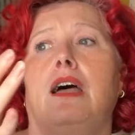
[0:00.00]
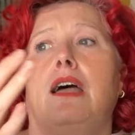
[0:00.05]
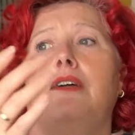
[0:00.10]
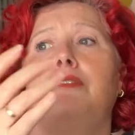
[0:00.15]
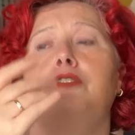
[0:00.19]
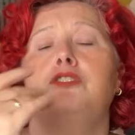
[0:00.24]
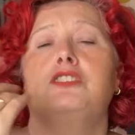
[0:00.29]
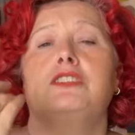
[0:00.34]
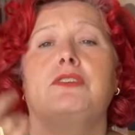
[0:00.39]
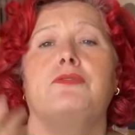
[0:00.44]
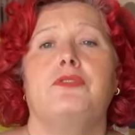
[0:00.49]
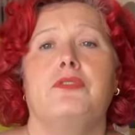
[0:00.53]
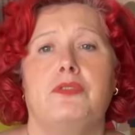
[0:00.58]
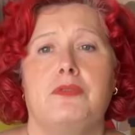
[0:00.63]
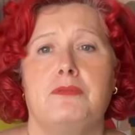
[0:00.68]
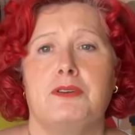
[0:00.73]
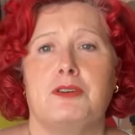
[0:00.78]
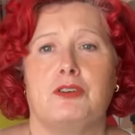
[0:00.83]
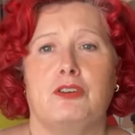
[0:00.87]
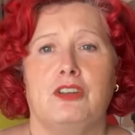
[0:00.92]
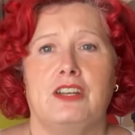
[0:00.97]
suffer from a
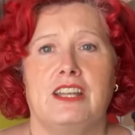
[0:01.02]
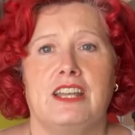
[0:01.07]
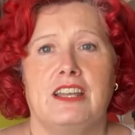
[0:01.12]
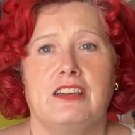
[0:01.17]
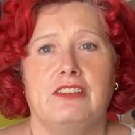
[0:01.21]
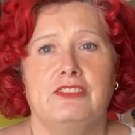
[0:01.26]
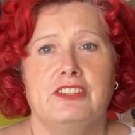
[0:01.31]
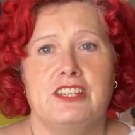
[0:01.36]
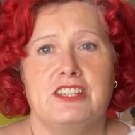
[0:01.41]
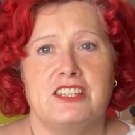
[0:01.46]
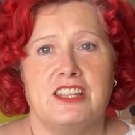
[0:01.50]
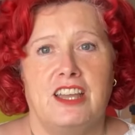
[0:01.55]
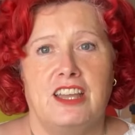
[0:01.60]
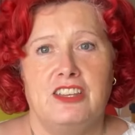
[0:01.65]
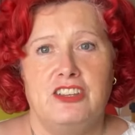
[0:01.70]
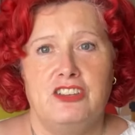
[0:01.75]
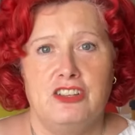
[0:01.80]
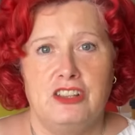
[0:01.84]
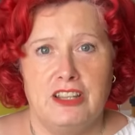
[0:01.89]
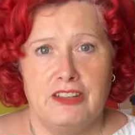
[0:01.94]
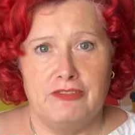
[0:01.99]
chronic illness and you
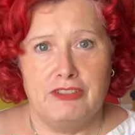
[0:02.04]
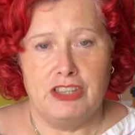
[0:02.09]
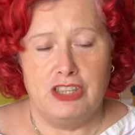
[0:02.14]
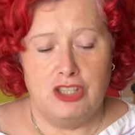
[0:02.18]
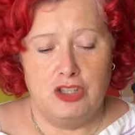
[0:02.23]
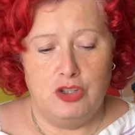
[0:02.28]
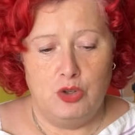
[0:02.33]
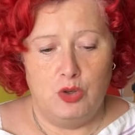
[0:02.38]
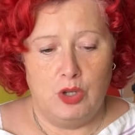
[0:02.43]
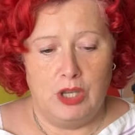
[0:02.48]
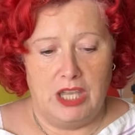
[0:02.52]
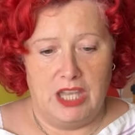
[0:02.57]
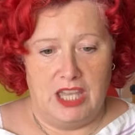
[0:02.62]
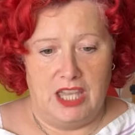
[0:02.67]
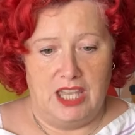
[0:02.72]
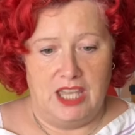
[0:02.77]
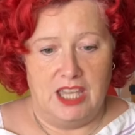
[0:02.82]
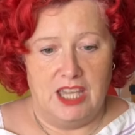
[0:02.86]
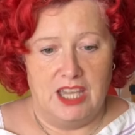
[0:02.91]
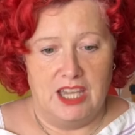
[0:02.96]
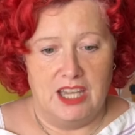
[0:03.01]
live in the UK,
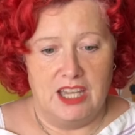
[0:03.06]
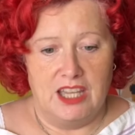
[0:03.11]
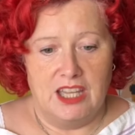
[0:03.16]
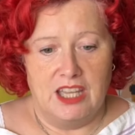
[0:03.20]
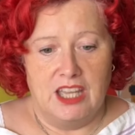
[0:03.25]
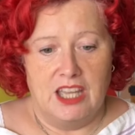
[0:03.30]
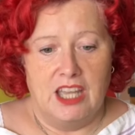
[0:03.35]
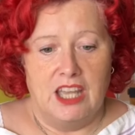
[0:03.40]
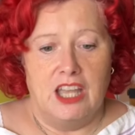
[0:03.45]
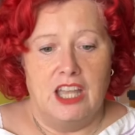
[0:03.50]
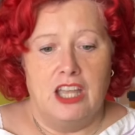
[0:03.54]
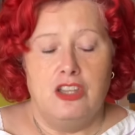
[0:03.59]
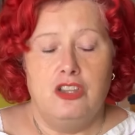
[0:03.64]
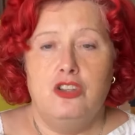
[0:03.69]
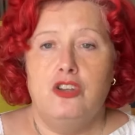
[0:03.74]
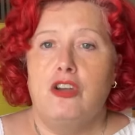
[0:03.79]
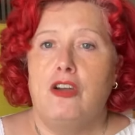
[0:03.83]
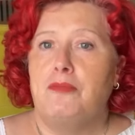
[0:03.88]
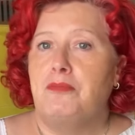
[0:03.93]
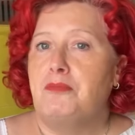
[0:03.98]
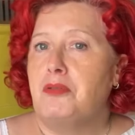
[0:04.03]
you
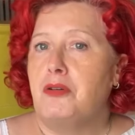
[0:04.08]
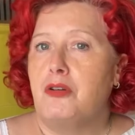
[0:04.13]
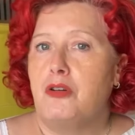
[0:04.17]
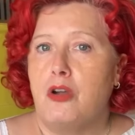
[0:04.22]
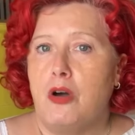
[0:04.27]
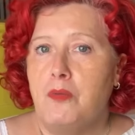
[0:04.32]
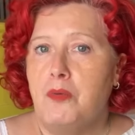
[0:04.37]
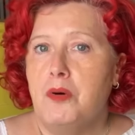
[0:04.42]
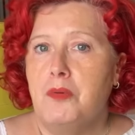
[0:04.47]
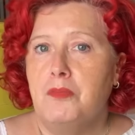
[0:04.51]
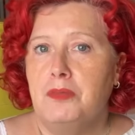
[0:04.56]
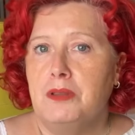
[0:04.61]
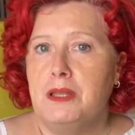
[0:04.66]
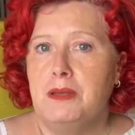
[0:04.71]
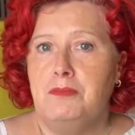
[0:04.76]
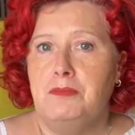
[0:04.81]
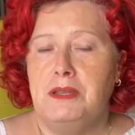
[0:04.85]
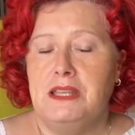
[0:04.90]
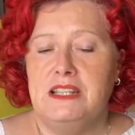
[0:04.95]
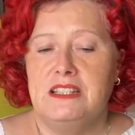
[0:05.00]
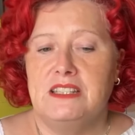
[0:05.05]
have probably
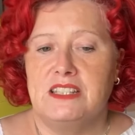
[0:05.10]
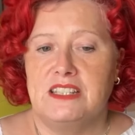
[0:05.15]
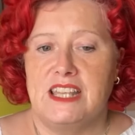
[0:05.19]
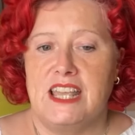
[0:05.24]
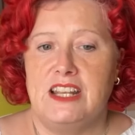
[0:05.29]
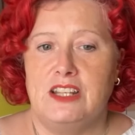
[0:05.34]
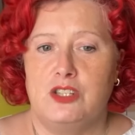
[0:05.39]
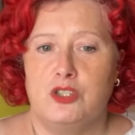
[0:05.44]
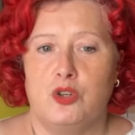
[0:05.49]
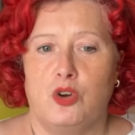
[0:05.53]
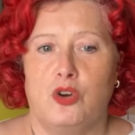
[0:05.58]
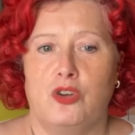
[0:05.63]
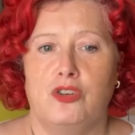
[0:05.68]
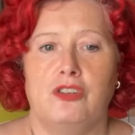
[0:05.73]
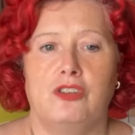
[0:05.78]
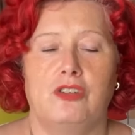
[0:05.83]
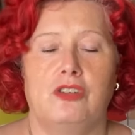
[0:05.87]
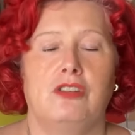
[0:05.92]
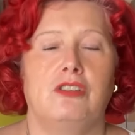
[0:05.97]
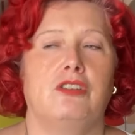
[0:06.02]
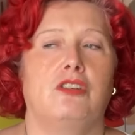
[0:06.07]
been sent on,
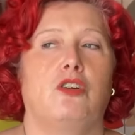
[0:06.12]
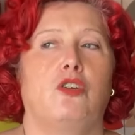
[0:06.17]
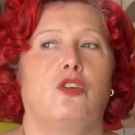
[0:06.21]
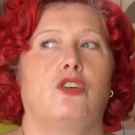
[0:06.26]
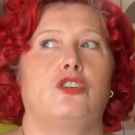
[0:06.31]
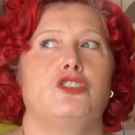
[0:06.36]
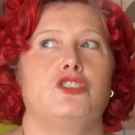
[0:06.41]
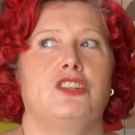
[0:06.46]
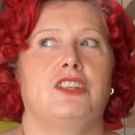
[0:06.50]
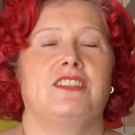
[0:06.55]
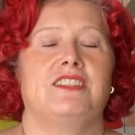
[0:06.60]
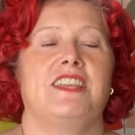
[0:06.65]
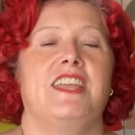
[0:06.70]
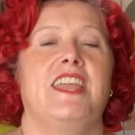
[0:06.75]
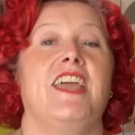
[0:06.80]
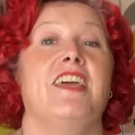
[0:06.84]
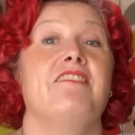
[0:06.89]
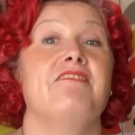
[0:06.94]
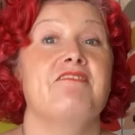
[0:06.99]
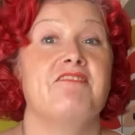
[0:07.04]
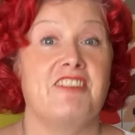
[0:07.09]
or should I say
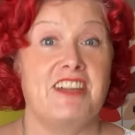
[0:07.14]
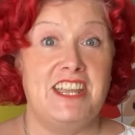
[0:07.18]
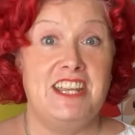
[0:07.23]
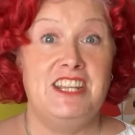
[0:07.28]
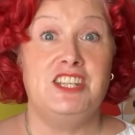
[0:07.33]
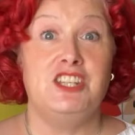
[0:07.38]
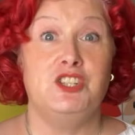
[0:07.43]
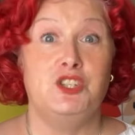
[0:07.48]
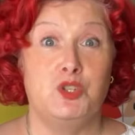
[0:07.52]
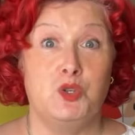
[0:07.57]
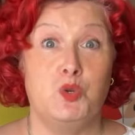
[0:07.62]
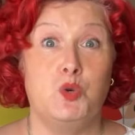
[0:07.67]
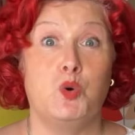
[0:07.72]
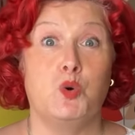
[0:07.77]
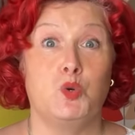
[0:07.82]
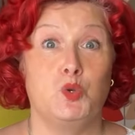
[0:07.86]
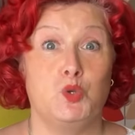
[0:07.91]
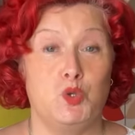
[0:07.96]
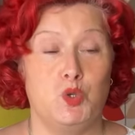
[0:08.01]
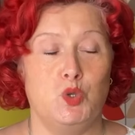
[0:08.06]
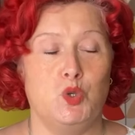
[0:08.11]
invited to go
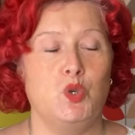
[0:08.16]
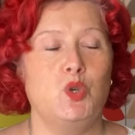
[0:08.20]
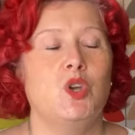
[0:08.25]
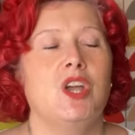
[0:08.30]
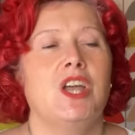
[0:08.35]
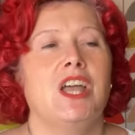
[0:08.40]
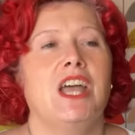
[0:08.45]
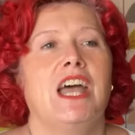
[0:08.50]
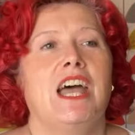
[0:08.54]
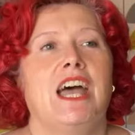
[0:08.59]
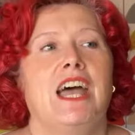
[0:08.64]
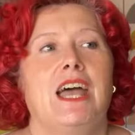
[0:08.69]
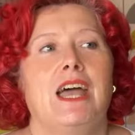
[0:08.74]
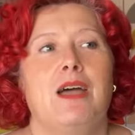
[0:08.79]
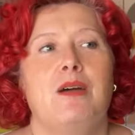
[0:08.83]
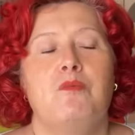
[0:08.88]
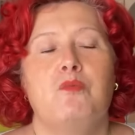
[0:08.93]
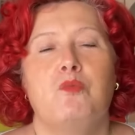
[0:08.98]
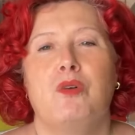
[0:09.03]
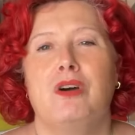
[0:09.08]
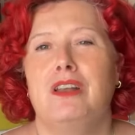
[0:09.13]
to
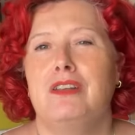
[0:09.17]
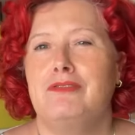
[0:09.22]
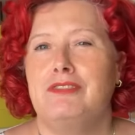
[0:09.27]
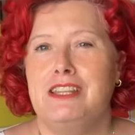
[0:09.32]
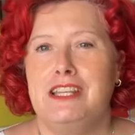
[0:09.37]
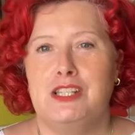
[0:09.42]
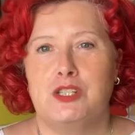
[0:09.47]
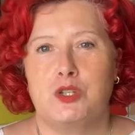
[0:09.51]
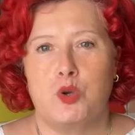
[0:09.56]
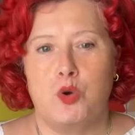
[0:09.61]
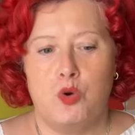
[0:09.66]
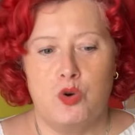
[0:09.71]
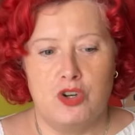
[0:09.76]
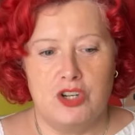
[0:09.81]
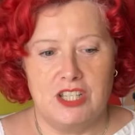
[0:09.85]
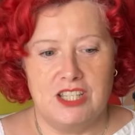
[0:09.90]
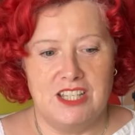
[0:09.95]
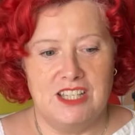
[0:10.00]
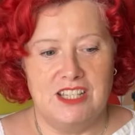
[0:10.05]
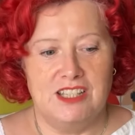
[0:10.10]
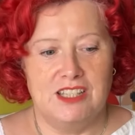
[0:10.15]
one of these
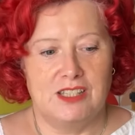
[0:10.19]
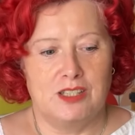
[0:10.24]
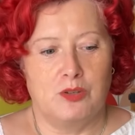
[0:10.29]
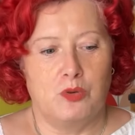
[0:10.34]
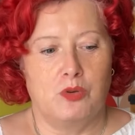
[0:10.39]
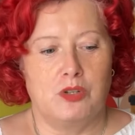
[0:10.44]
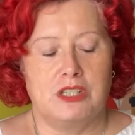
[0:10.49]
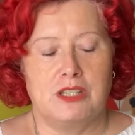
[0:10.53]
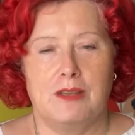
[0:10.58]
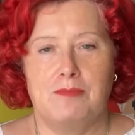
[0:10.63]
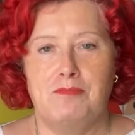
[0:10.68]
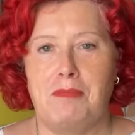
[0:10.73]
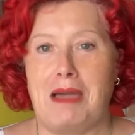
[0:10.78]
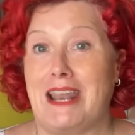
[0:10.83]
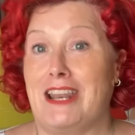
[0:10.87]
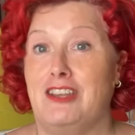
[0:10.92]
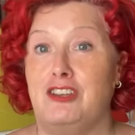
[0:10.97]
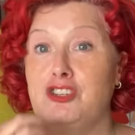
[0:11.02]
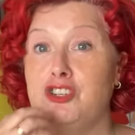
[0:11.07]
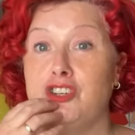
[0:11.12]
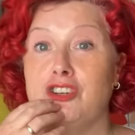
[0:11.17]
courses to
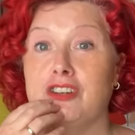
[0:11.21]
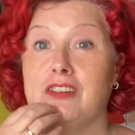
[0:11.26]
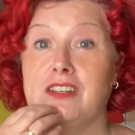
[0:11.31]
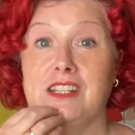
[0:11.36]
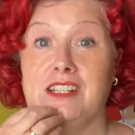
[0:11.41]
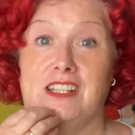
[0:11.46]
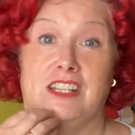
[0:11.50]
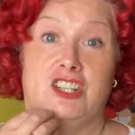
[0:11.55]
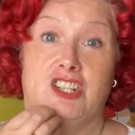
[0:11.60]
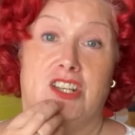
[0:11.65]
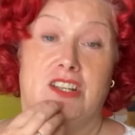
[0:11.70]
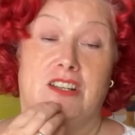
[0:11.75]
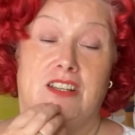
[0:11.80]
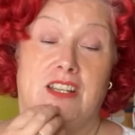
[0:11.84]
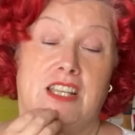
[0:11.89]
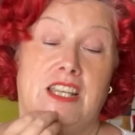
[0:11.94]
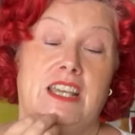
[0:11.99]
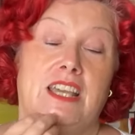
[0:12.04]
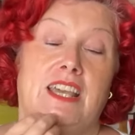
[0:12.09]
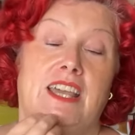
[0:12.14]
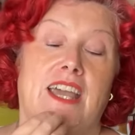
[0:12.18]
manage your condition,
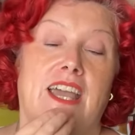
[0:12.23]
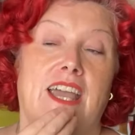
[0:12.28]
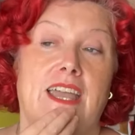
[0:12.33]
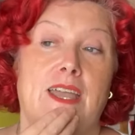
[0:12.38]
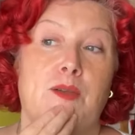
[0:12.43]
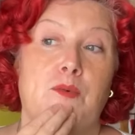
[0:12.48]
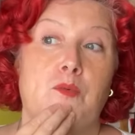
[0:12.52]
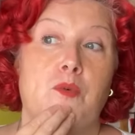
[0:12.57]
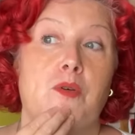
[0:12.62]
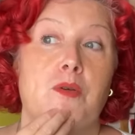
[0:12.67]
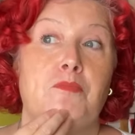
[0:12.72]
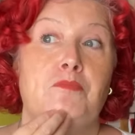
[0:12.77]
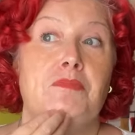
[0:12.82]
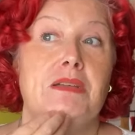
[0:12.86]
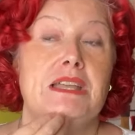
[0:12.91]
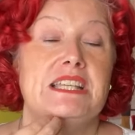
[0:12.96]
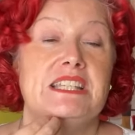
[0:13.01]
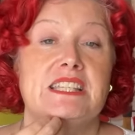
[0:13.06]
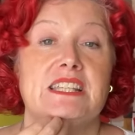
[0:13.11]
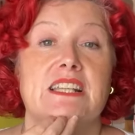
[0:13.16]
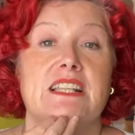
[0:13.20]
where
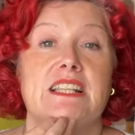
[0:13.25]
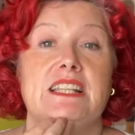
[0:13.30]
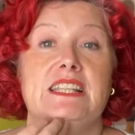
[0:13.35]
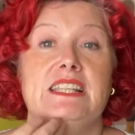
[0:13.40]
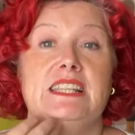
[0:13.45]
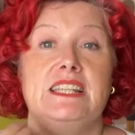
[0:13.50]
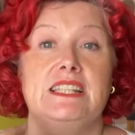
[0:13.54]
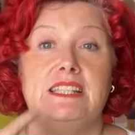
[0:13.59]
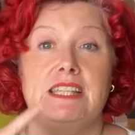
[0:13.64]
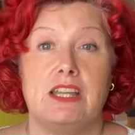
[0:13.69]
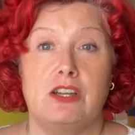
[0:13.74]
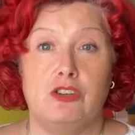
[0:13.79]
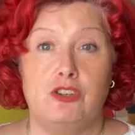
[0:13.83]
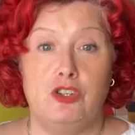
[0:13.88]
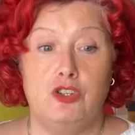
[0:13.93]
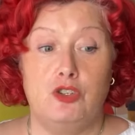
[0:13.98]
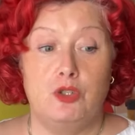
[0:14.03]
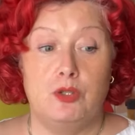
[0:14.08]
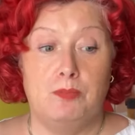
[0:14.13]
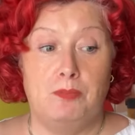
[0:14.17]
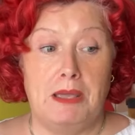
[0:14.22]
basically they tell you
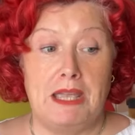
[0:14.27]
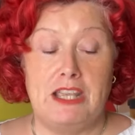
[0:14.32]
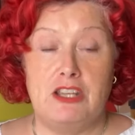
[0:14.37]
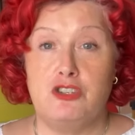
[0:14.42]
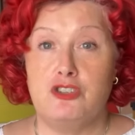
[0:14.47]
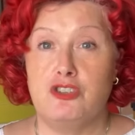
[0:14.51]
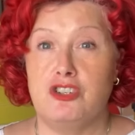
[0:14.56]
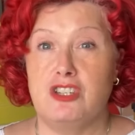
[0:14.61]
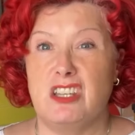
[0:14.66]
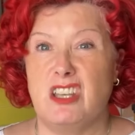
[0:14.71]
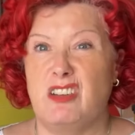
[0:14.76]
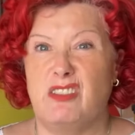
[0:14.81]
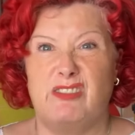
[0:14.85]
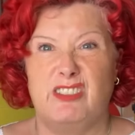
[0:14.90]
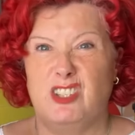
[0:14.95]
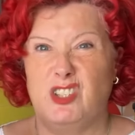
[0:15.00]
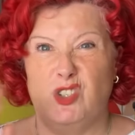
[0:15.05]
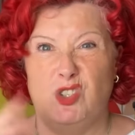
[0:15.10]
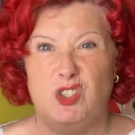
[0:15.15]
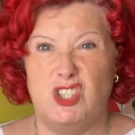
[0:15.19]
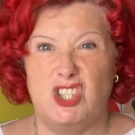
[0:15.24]
to pace yourself and
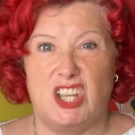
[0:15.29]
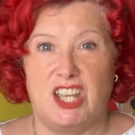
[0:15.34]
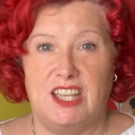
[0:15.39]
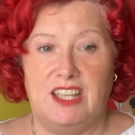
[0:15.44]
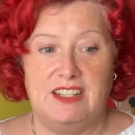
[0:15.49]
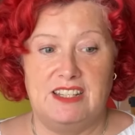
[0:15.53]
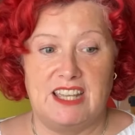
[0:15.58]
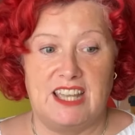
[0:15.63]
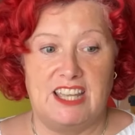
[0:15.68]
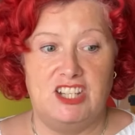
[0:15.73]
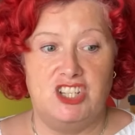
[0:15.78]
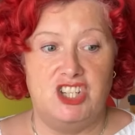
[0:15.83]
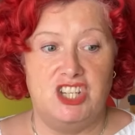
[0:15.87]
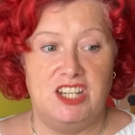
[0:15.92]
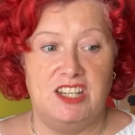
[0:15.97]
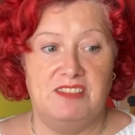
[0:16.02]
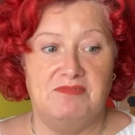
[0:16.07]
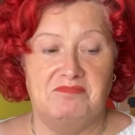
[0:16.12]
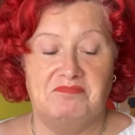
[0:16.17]
do Tai Chi.